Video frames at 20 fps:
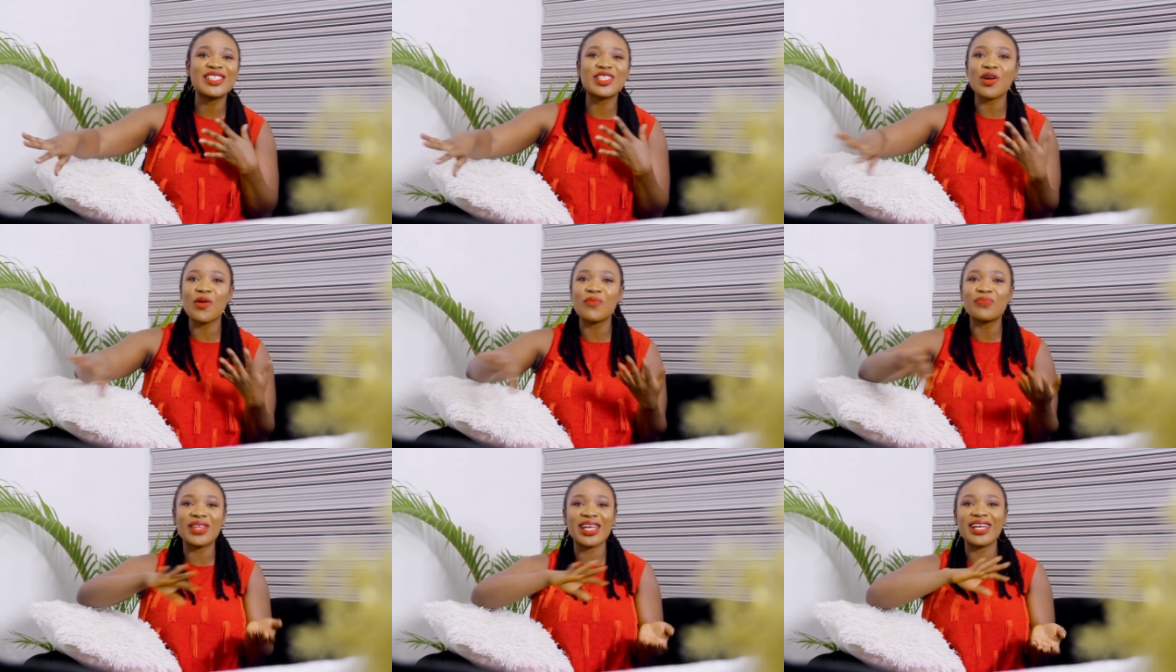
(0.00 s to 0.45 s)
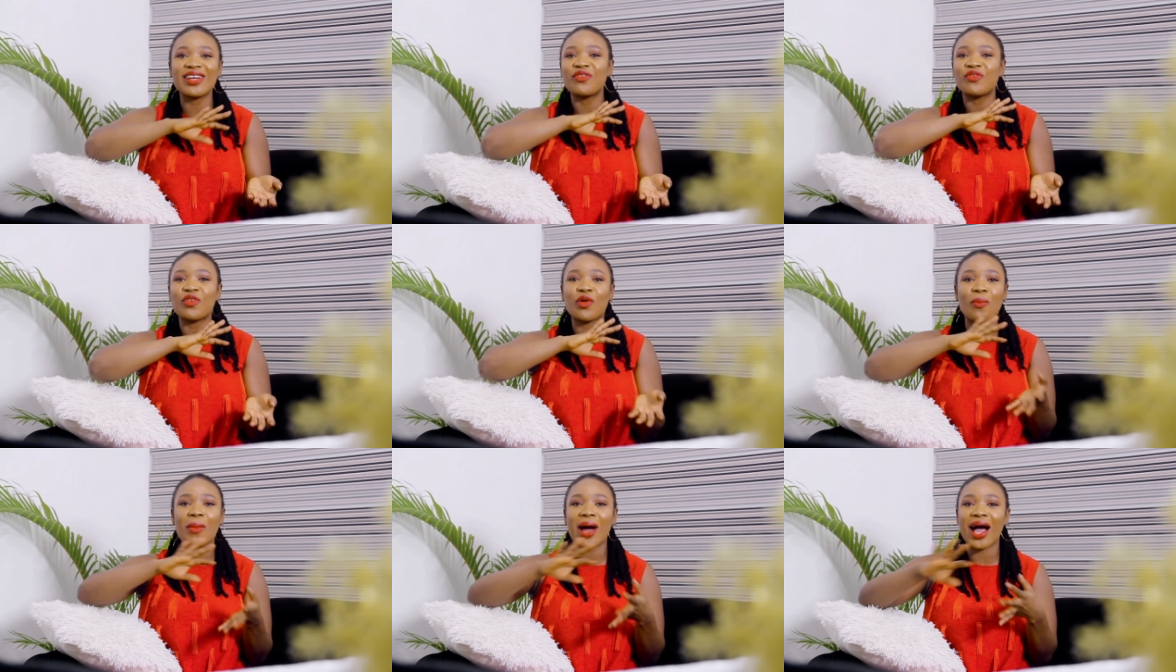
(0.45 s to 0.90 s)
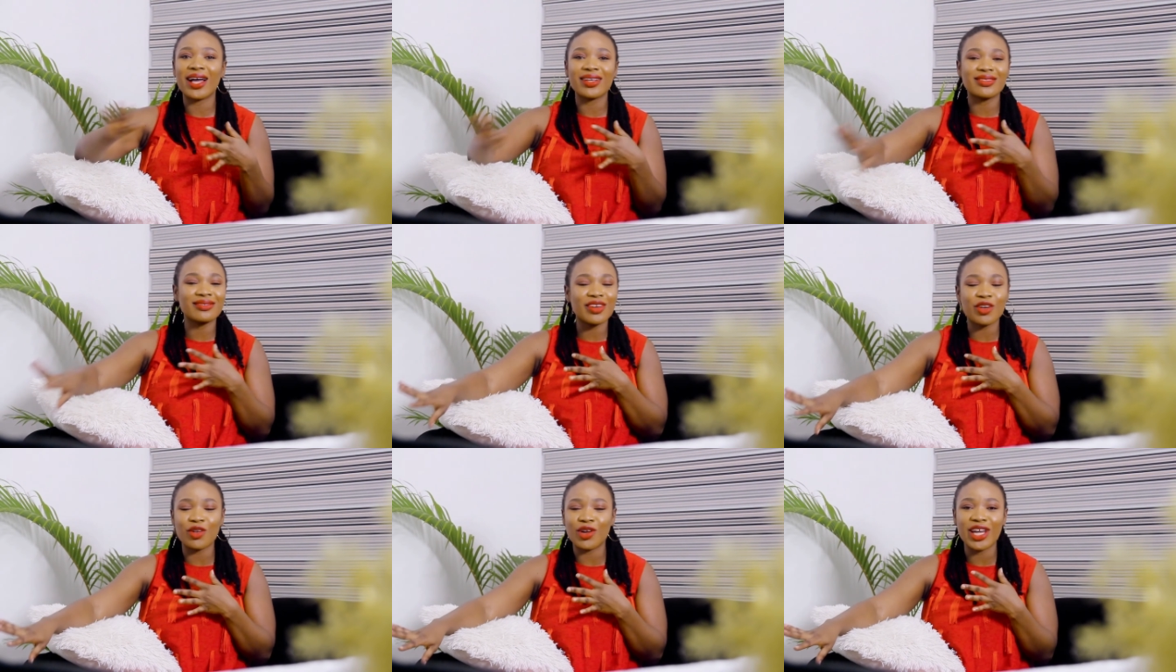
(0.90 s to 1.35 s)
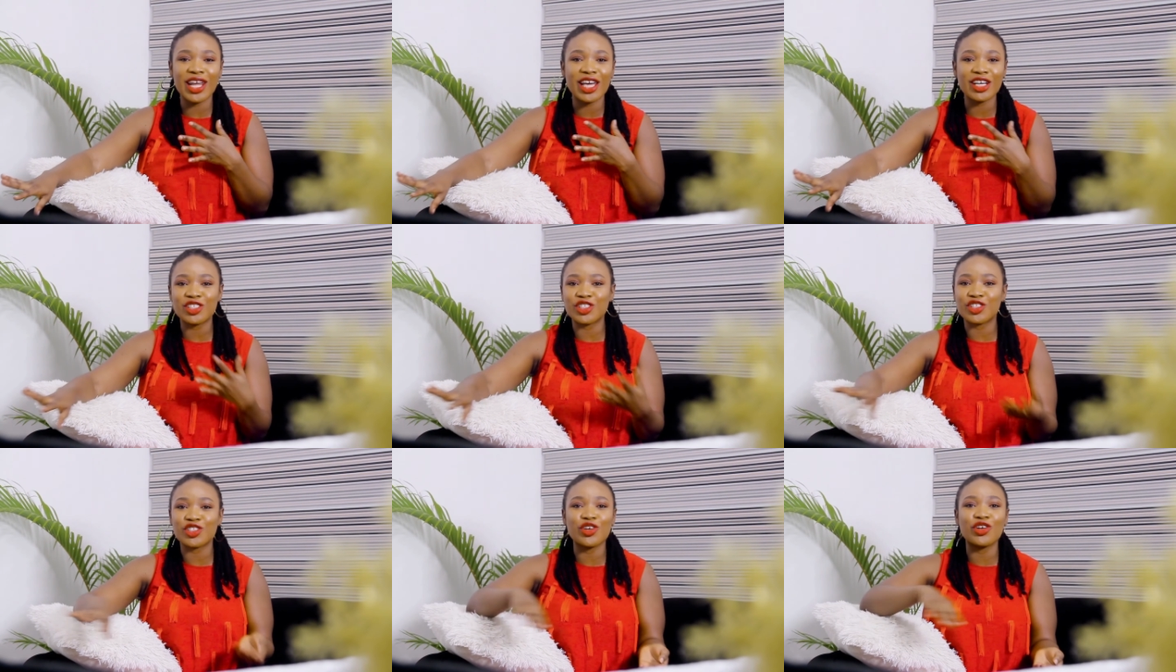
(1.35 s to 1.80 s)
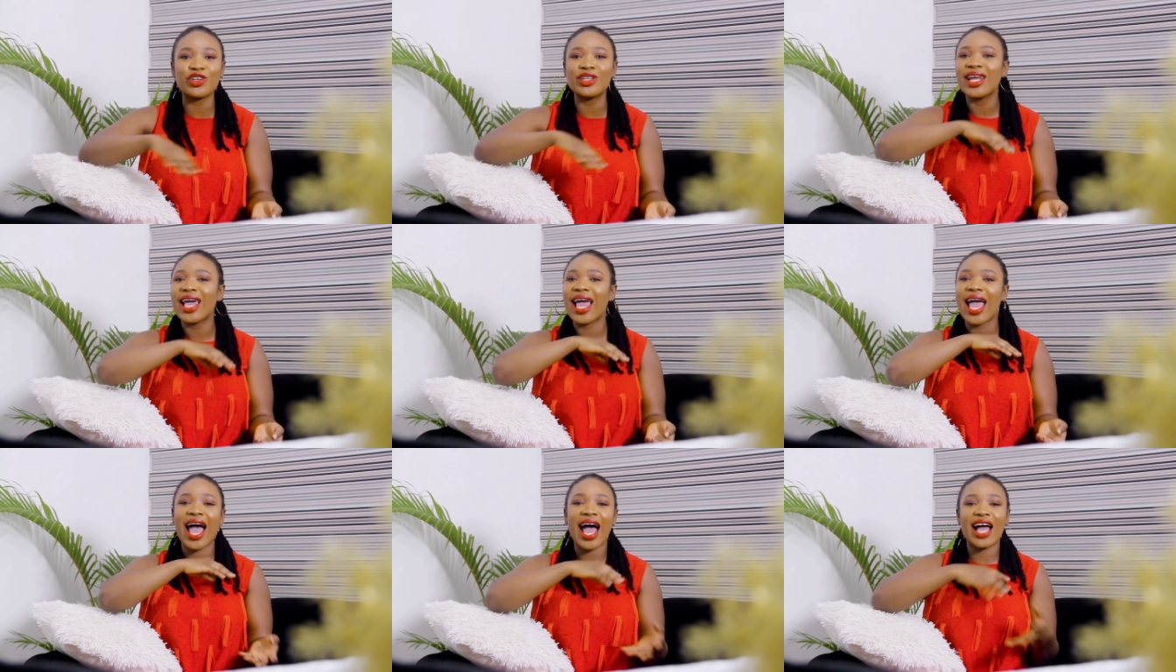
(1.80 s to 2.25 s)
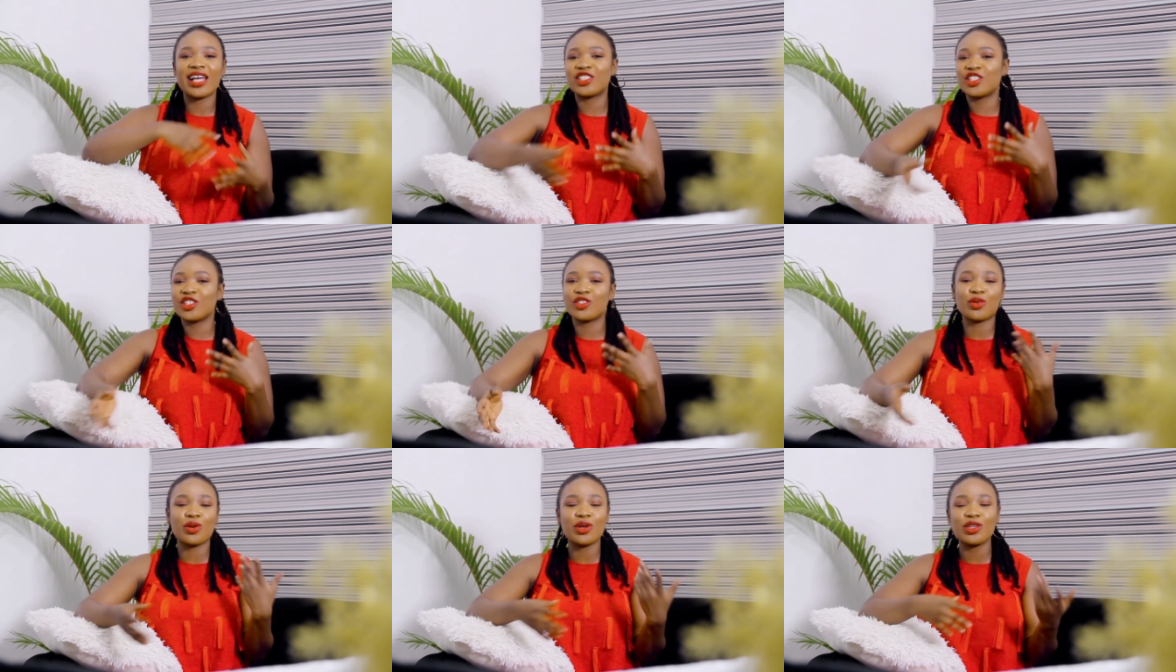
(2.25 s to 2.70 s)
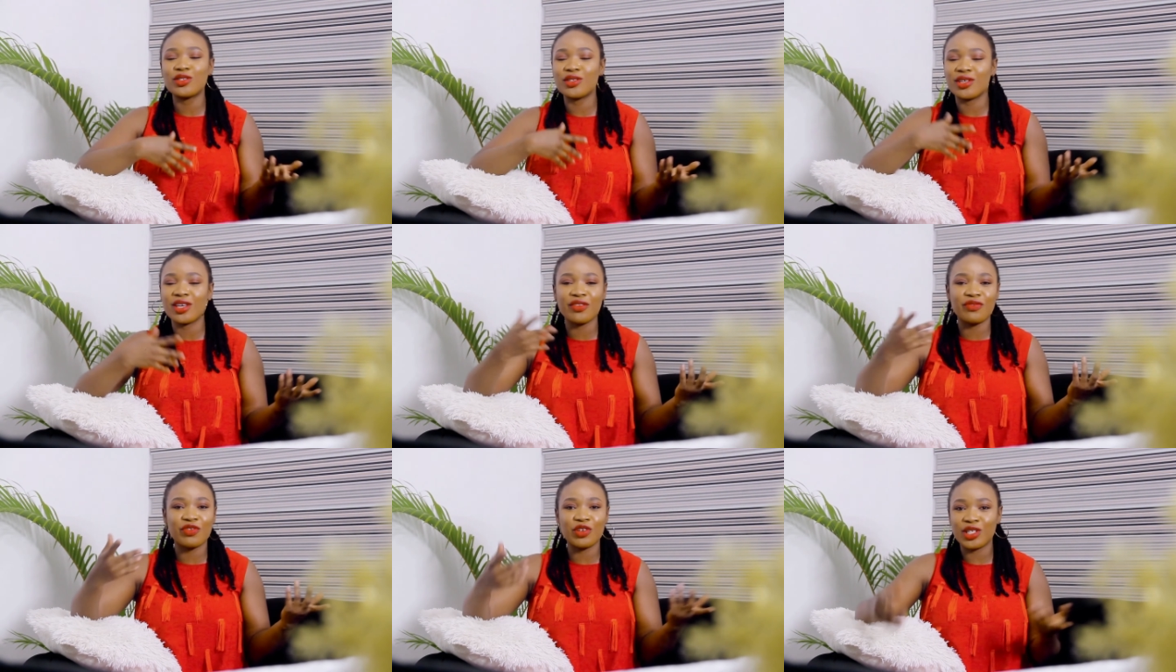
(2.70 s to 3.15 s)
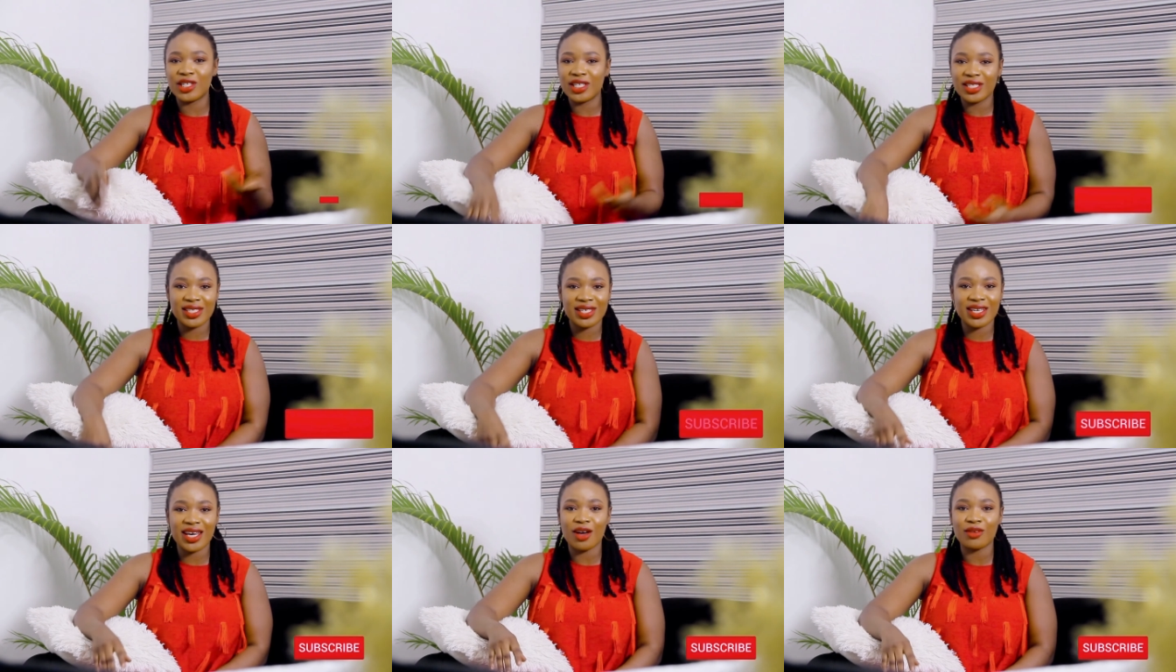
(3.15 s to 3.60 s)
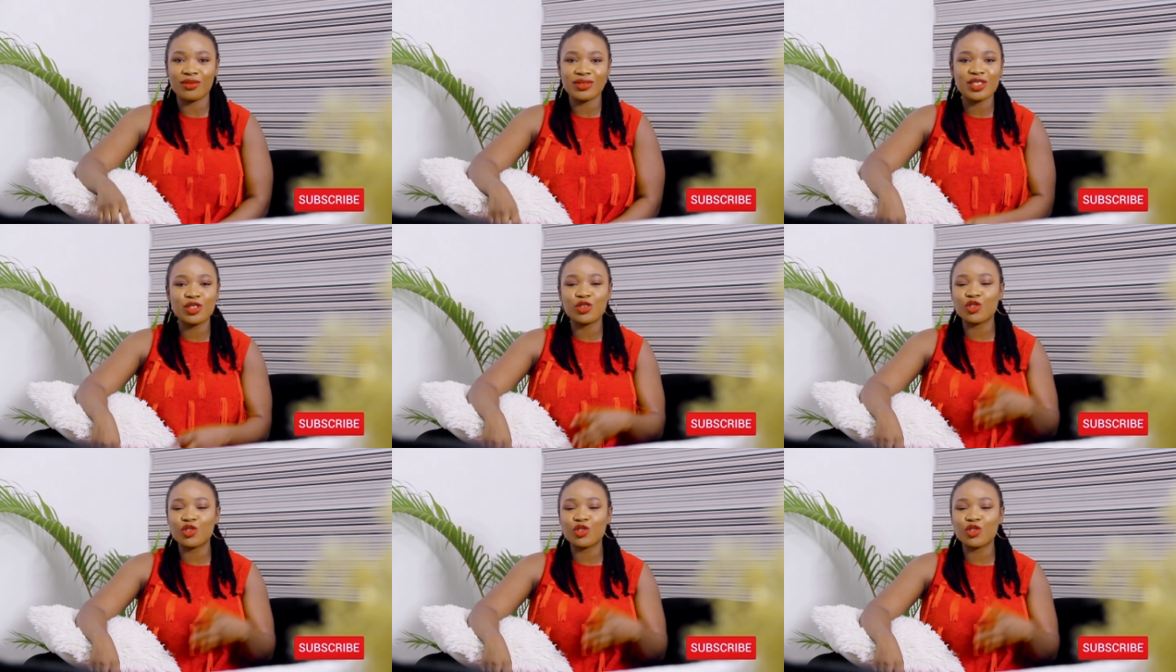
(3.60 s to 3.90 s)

something from our collection and she's going to give you discounts.